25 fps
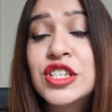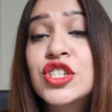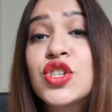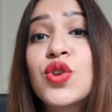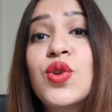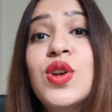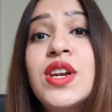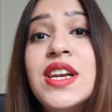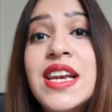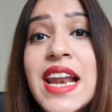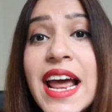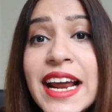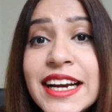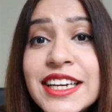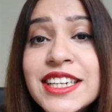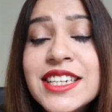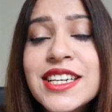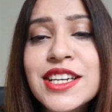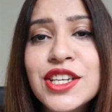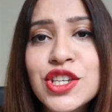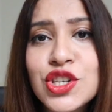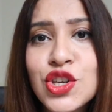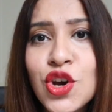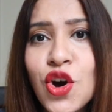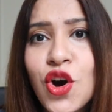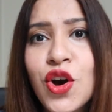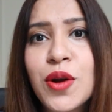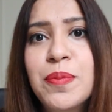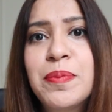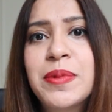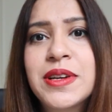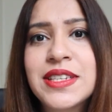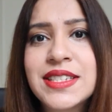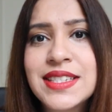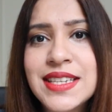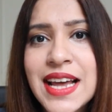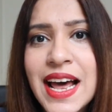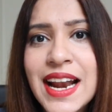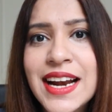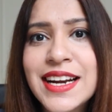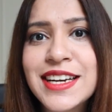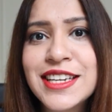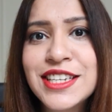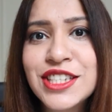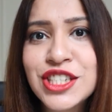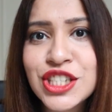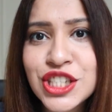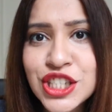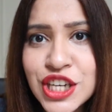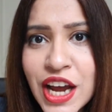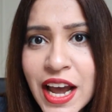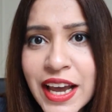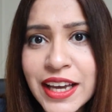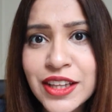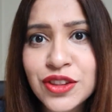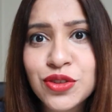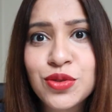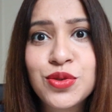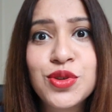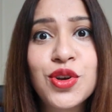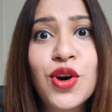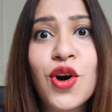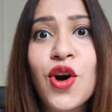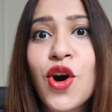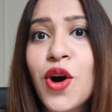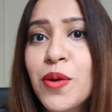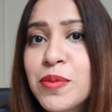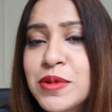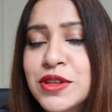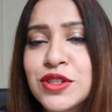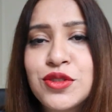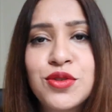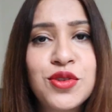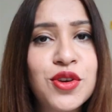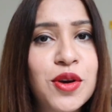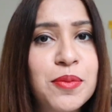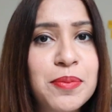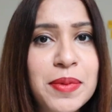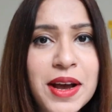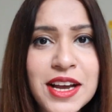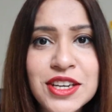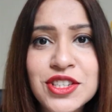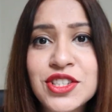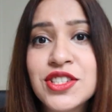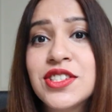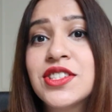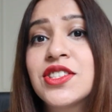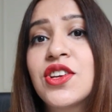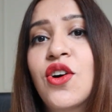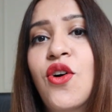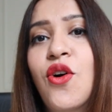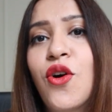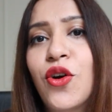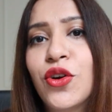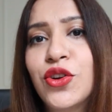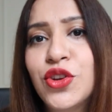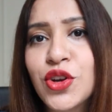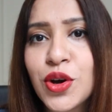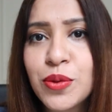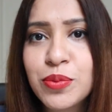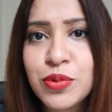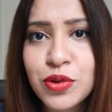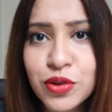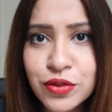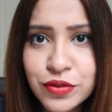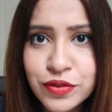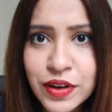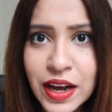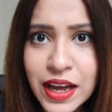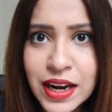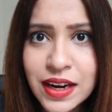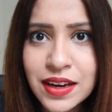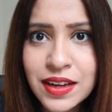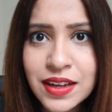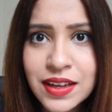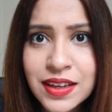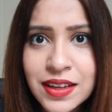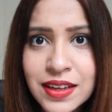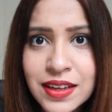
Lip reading: So let your personality shine through your hobbies, through your passions on your profile.